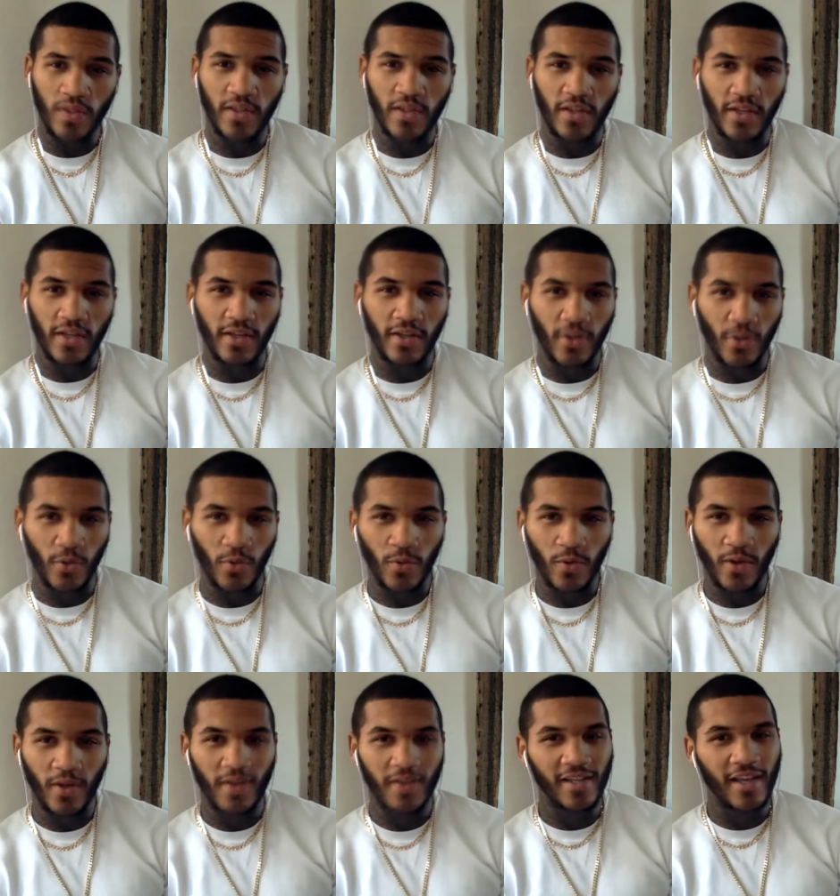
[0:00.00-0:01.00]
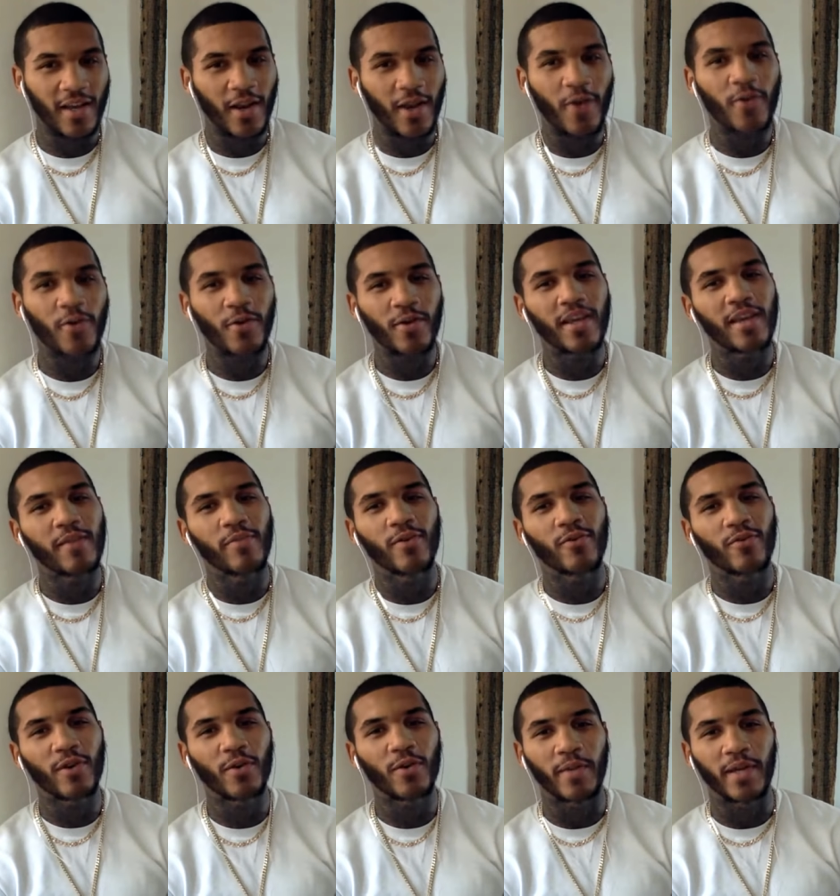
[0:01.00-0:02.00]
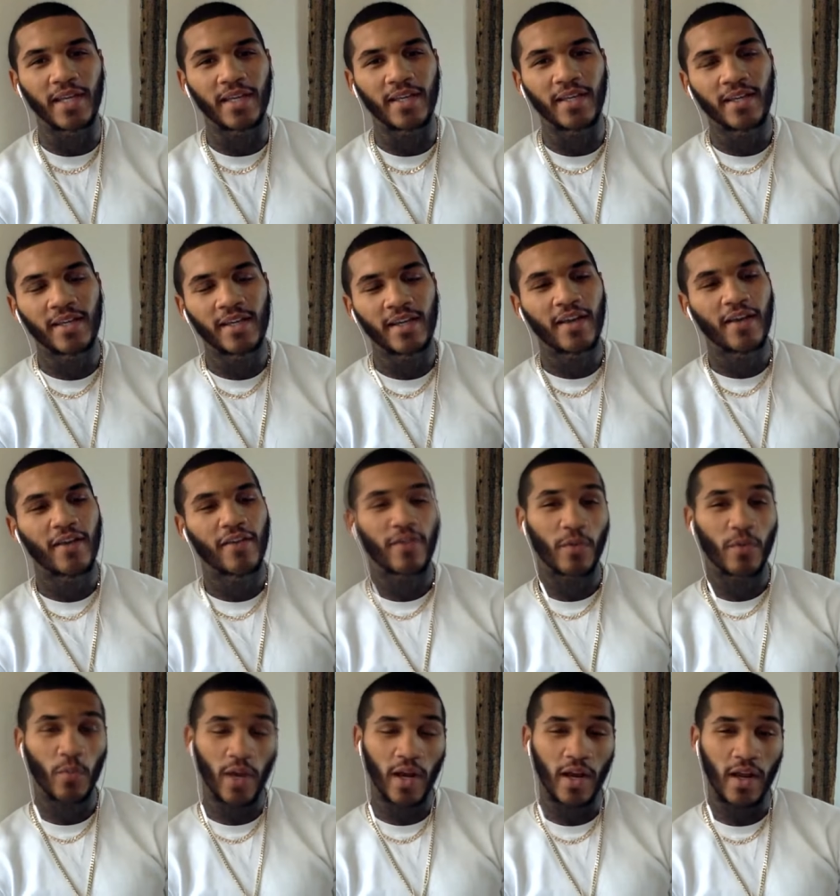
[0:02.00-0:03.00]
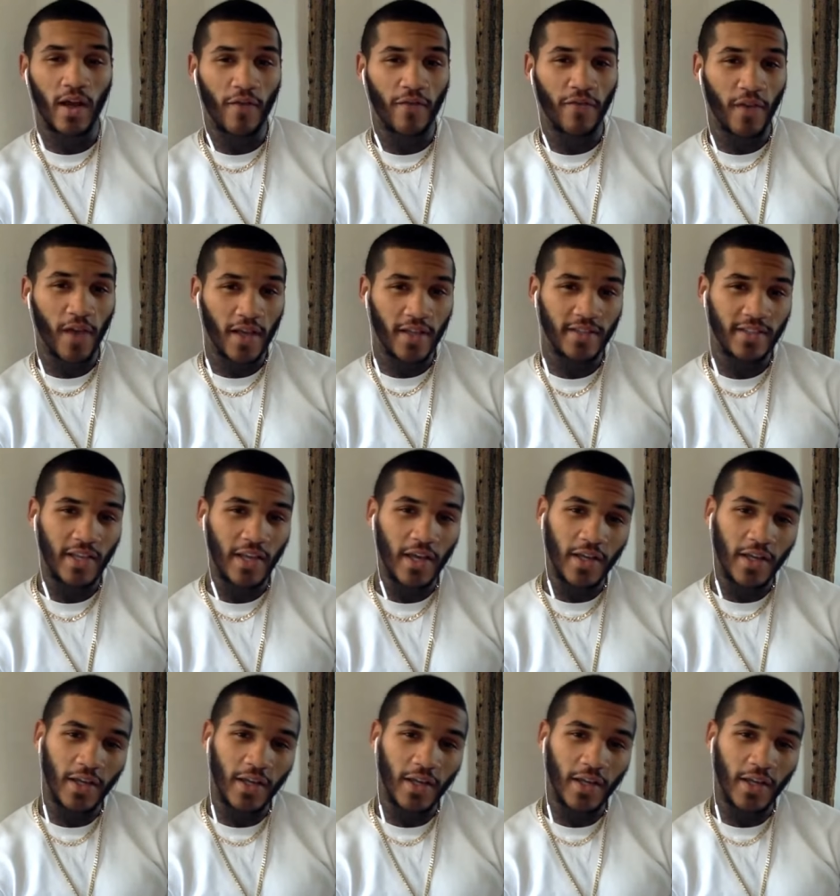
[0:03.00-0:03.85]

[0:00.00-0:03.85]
going to do, because I know you keep it real with me, from when I first turned